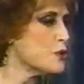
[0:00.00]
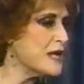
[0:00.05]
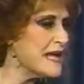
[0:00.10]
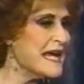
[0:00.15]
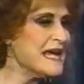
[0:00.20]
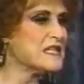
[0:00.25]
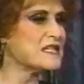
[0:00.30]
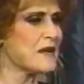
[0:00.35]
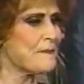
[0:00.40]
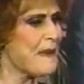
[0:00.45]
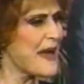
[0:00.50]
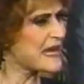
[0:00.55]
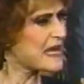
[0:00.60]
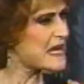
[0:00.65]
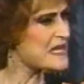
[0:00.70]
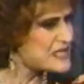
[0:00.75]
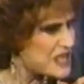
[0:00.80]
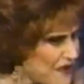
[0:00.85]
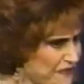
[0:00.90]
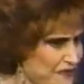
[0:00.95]
need to make
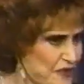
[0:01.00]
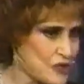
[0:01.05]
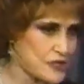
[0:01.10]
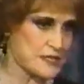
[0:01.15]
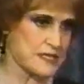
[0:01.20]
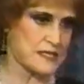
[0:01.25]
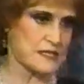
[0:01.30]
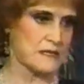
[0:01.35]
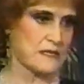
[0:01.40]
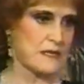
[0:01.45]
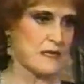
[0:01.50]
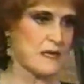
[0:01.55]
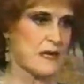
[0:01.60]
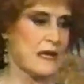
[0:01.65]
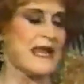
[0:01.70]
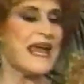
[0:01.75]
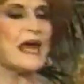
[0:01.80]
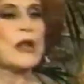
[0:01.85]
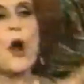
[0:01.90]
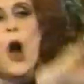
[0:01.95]
a difference in